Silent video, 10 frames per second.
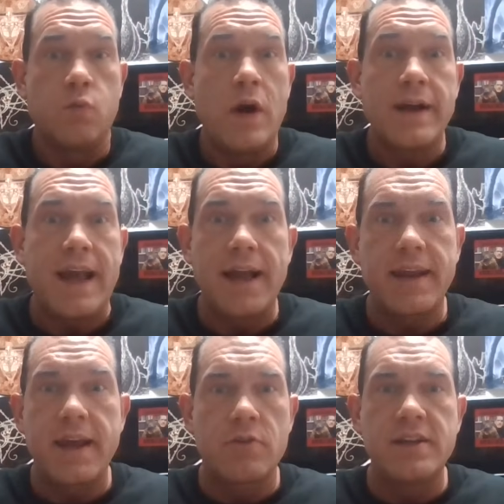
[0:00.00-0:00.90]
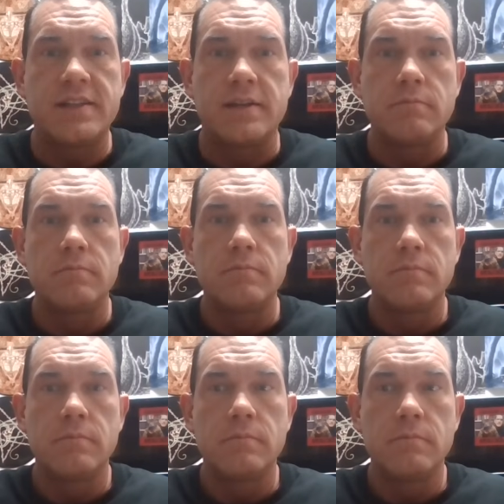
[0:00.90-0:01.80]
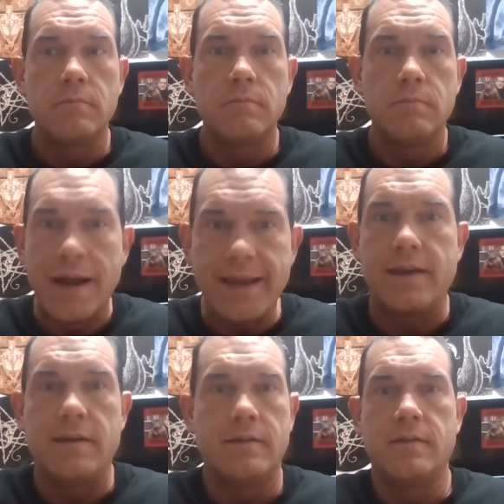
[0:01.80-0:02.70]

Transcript: one goddamn reason money.